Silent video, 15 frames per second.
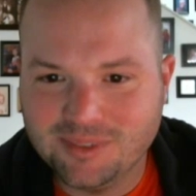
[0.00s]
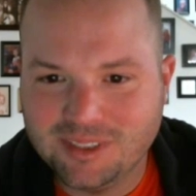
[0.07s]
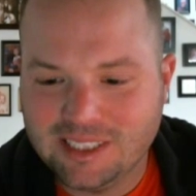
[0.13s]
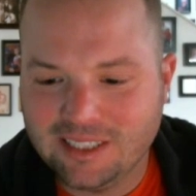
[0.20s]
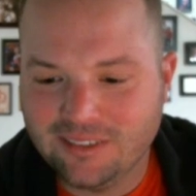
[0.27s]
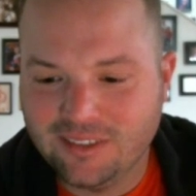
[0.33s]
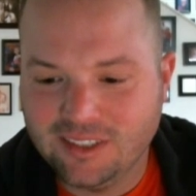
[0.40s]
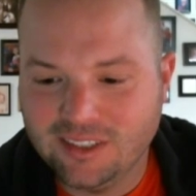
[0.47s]

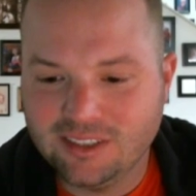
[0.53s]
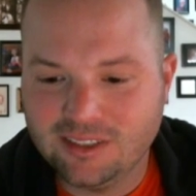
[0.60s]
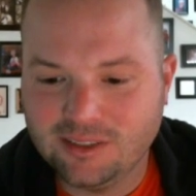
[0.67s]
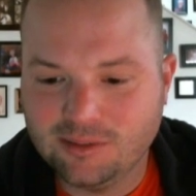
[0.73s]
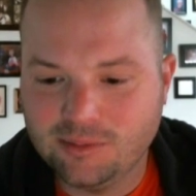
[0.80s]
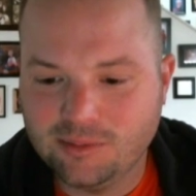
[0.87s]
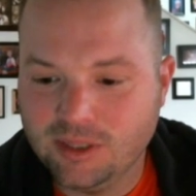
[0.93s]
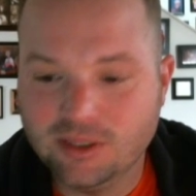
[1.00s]
send off these
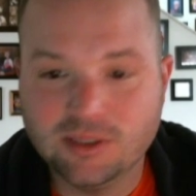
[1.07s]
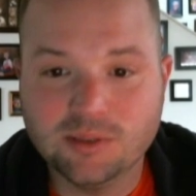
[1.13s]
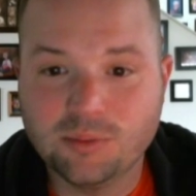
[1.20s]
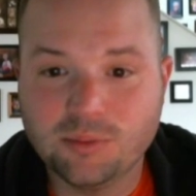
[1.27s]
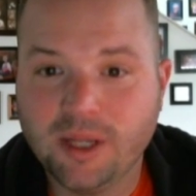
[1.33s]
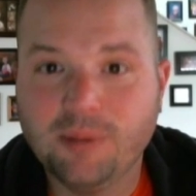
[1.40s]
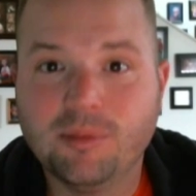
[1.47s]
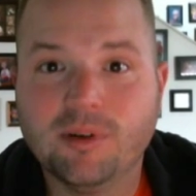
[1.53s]
little pieces of
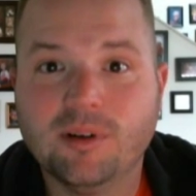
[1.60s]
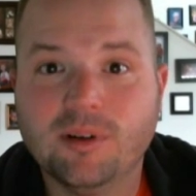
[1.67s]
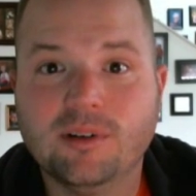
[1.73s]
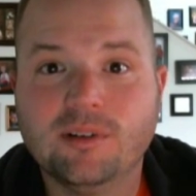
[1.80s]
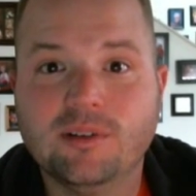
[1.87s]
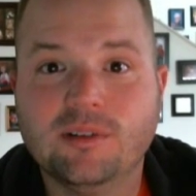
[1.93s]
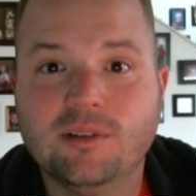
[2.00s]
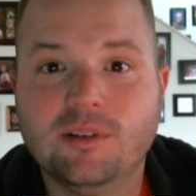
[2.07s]

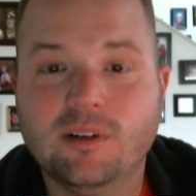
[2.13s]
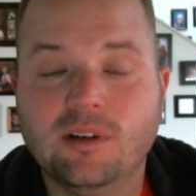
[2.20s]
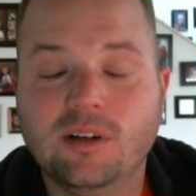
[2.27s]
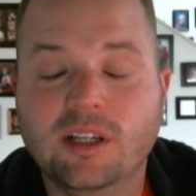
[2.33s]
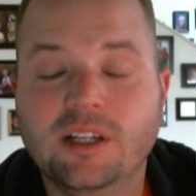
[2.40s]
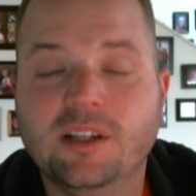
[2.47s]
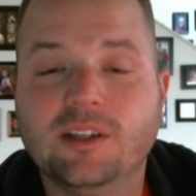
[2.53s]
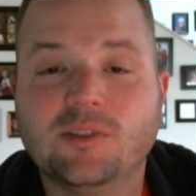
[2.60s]
paper
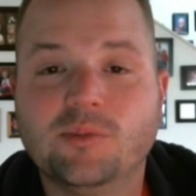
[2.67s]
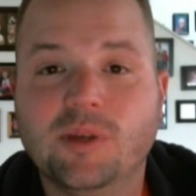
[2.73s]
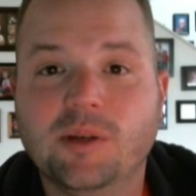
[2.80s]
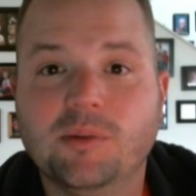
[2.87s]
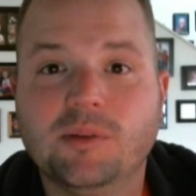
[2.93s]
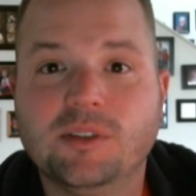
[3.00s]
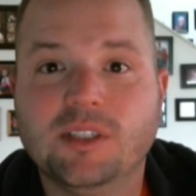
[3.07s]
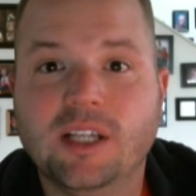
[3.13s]
or index
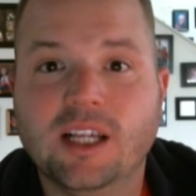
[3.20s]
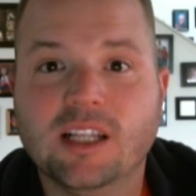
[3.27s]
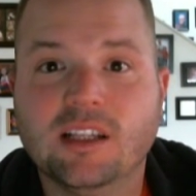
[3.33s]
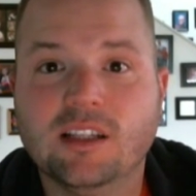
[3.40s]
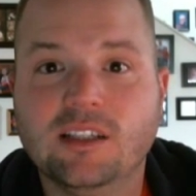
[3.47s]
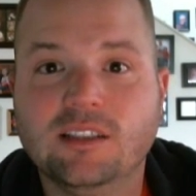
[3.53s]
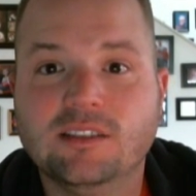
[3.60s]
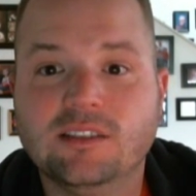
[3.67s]
paper to
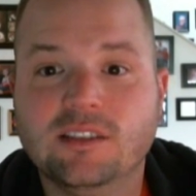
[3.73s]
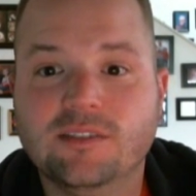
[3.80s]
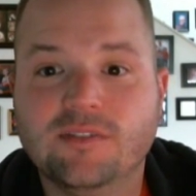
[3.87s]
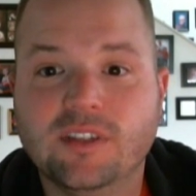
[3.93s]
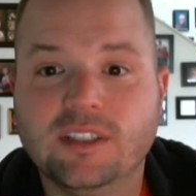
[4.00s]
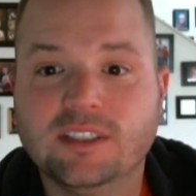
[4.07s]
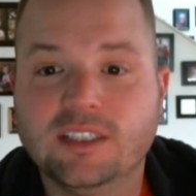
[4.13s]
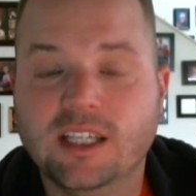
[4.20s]
athletes, and
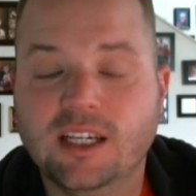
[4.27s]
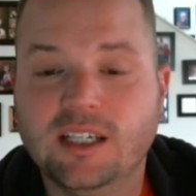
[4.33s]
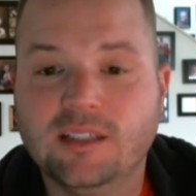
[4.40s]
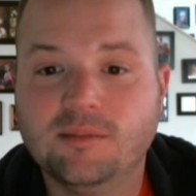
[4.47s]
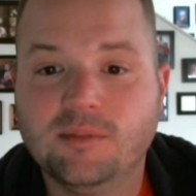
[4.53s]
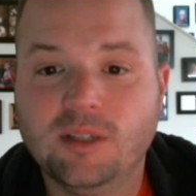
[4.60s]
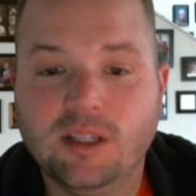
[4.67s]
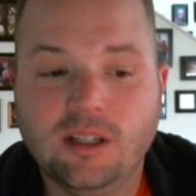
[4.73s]
if they sign
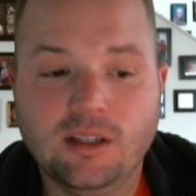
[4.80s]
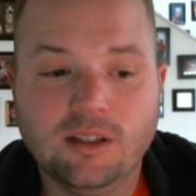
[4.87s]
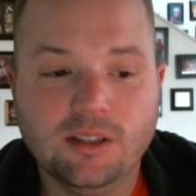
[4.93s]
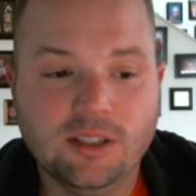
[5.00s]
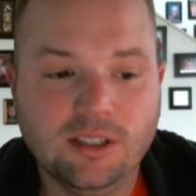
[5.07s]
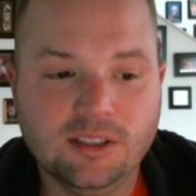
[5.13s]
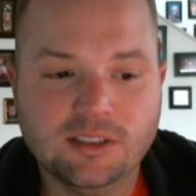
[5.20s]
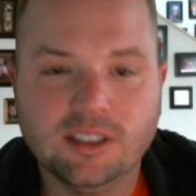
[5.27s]
them.
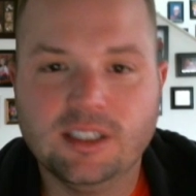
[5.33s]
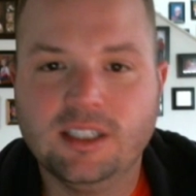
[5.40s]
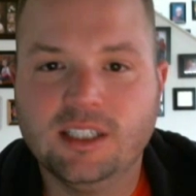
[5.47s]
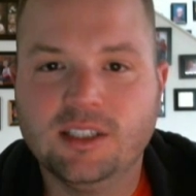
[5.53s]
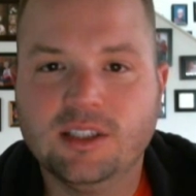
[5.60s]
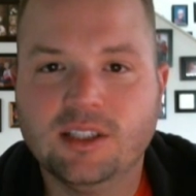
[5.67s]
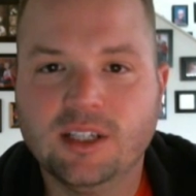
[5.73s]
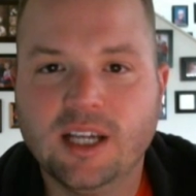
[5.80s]
And he's like,
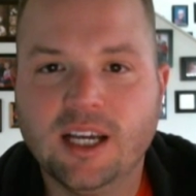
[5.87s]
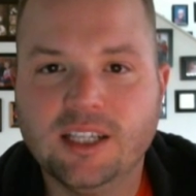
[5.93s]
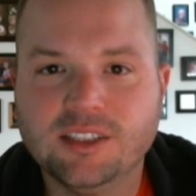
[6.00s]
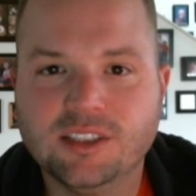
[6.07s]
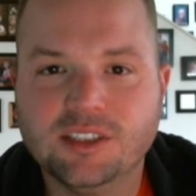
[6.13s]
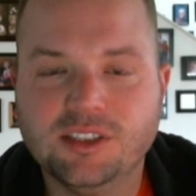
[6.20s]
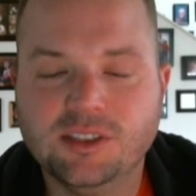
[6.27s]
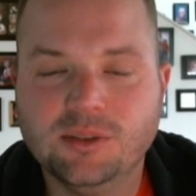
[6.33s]
get the
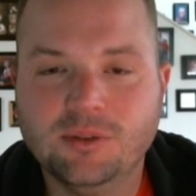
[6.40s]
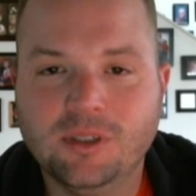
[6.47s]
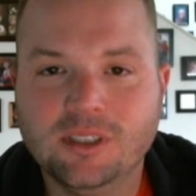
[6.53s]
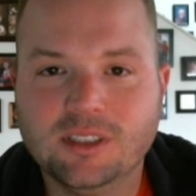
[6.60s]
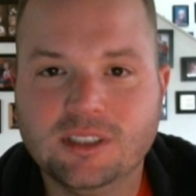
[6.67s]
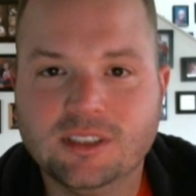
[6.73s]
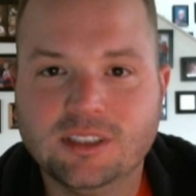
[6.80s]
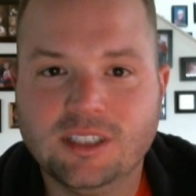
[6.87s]
guys that you
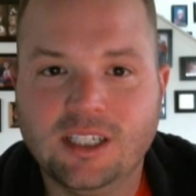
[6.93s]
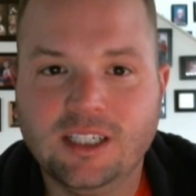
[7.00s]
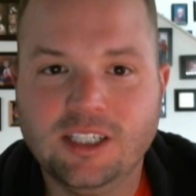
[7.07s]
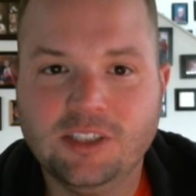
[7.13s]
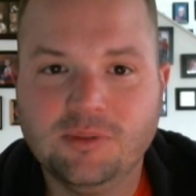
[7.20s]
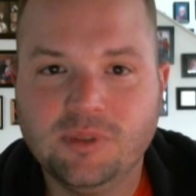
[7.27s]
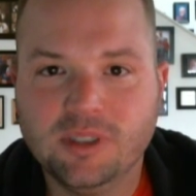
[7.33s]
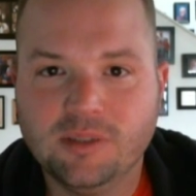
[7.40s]
want to sign
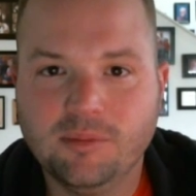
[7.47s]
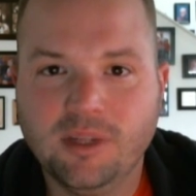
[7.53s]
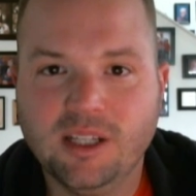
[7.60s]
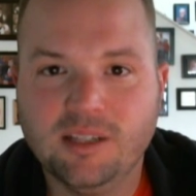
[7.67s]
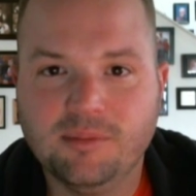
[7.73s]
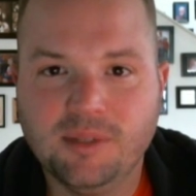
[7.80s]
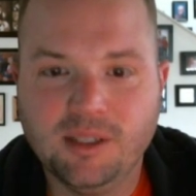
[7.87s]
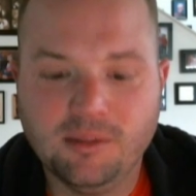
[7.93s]
them and then
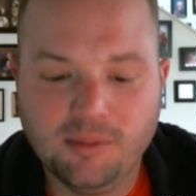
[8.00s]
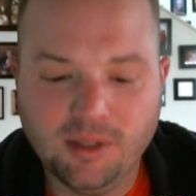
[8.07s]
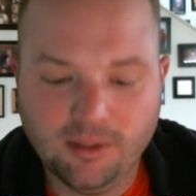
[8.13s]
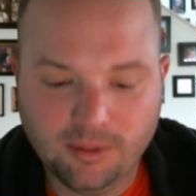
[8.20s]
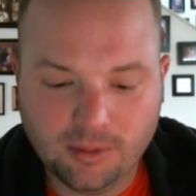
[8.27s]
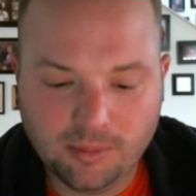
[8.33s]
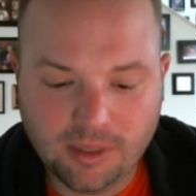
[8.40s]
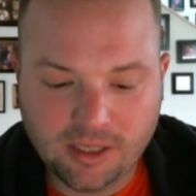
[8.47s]
mail them in to me.
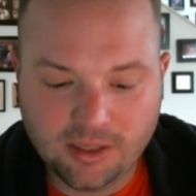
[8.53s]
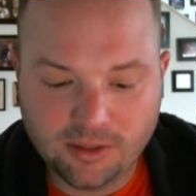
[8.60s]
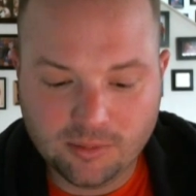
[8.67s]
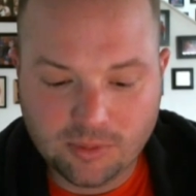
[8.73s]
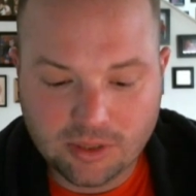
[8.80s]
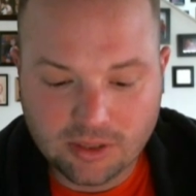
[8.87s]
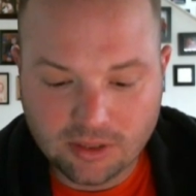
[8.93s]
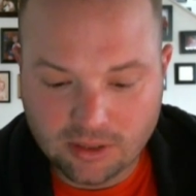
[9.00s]
We'll make you a
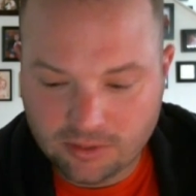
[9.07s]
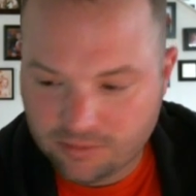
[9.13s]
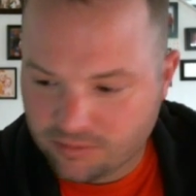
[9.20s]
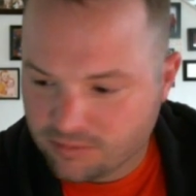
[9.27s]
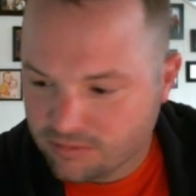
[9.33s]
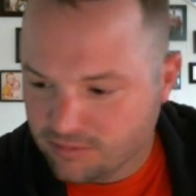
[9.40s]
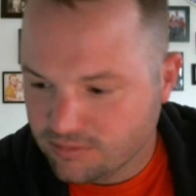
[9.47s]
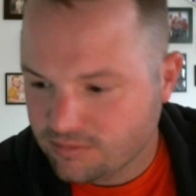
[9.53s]
booklet.
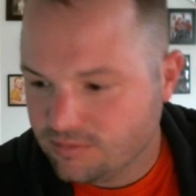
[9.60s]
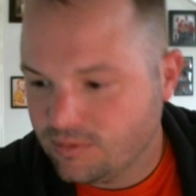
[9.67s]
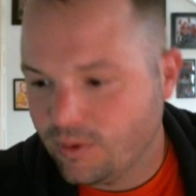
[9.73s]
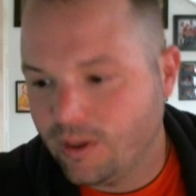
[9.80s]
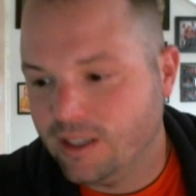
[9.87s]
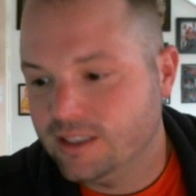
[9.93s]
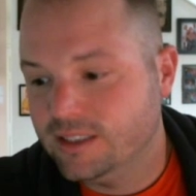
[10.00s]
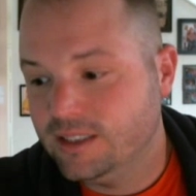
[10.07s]

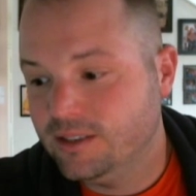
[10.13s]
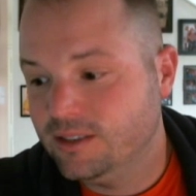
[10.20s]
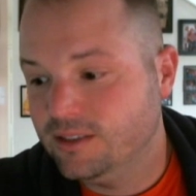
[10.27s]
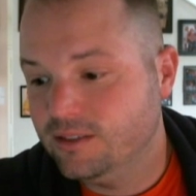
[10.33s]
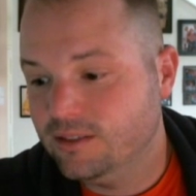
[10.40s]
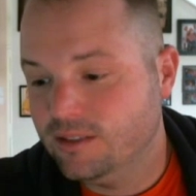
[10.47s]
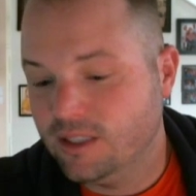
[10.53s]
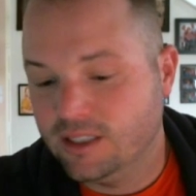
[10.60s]
Well, I sent
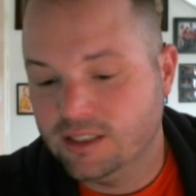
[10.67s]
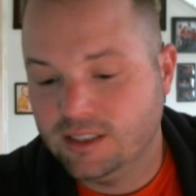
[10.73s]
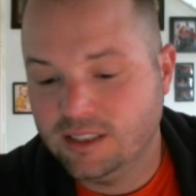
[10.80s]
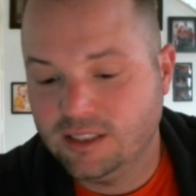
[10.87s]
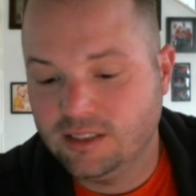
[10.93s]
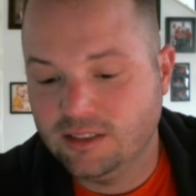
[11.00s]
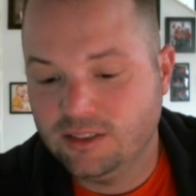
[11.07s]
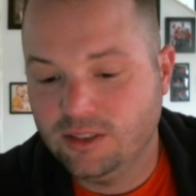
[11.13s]

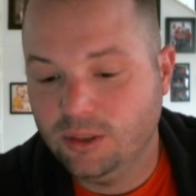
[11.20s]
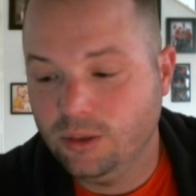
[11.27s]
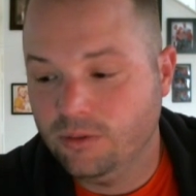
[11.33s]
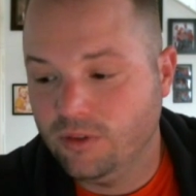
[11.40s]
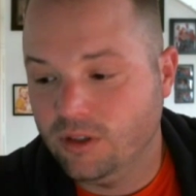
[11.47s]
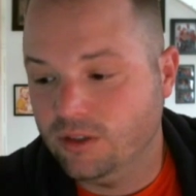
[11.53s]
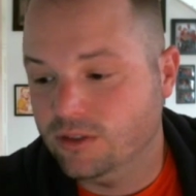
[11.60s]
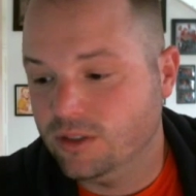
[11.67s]
two
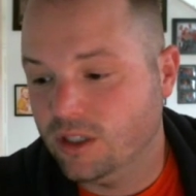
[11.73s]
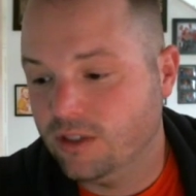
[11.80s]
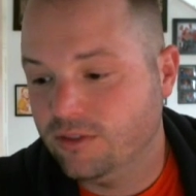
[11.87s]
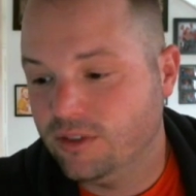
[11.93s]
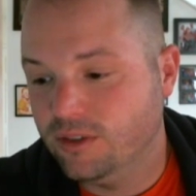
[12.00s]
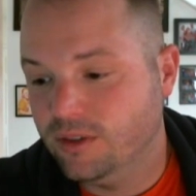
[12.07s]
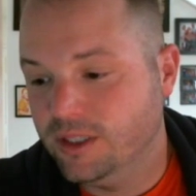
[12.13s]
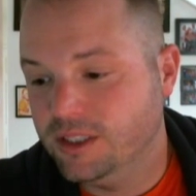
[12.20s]
of those off
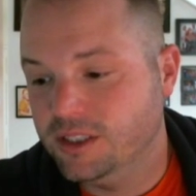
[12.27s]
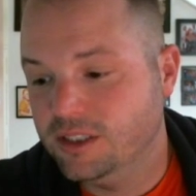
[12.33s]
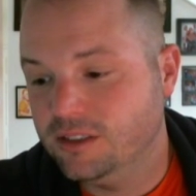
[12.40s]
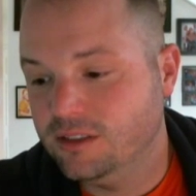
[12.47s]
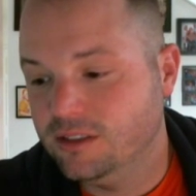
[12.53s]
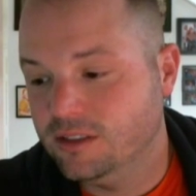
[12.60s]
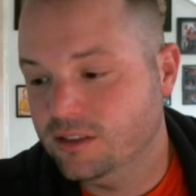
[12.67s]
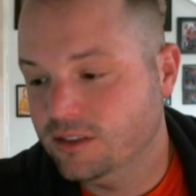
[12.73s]
to Ray
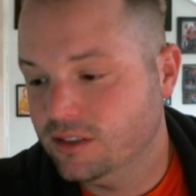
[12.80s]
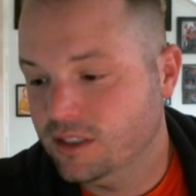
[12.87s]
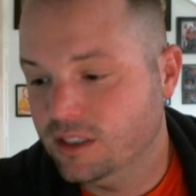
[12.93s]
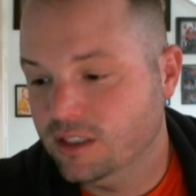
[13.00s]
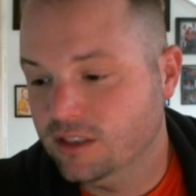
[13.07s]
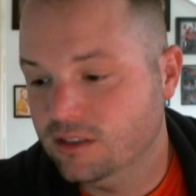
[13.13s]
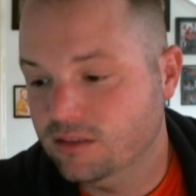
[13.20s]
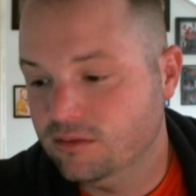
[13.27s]
Childress,
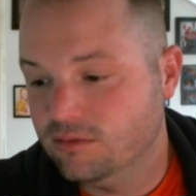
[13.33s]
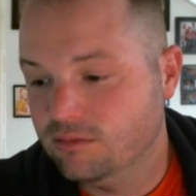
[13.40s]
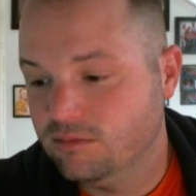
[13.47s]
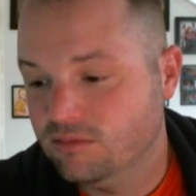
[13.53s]
and